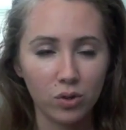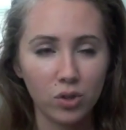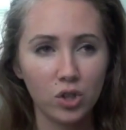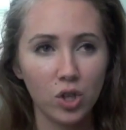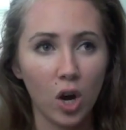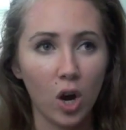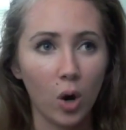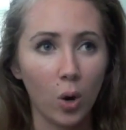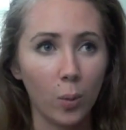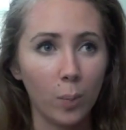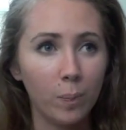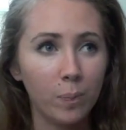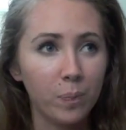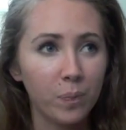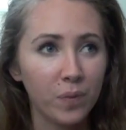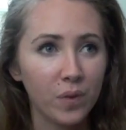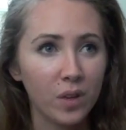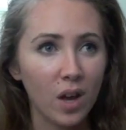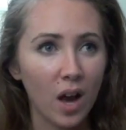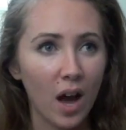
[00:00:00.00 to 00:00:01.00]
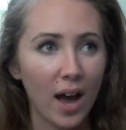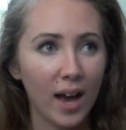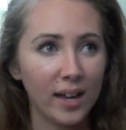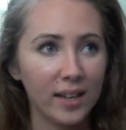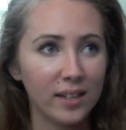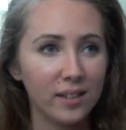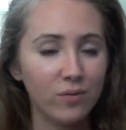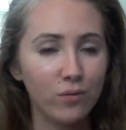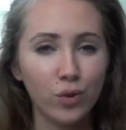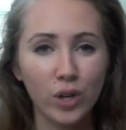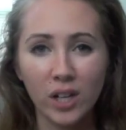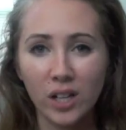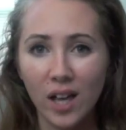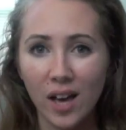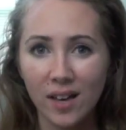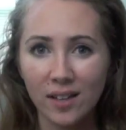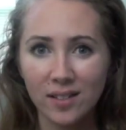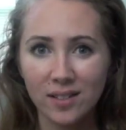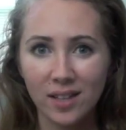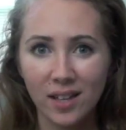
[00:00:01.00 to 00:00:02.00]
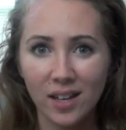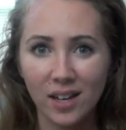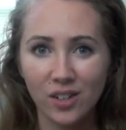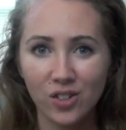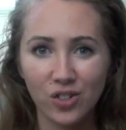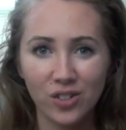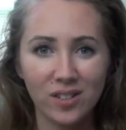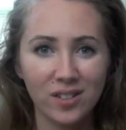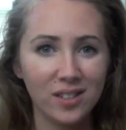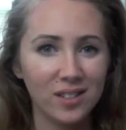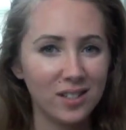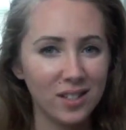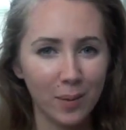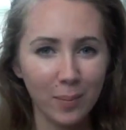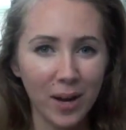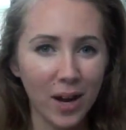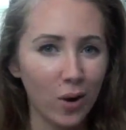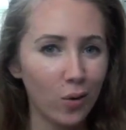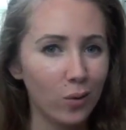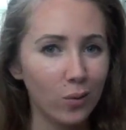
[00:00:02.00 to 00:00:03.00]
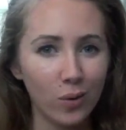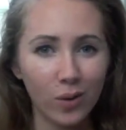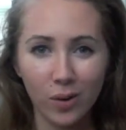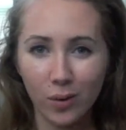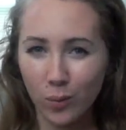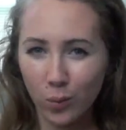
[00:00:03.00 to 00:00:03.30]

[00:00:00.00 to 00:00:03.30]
So I realized that it just somehow,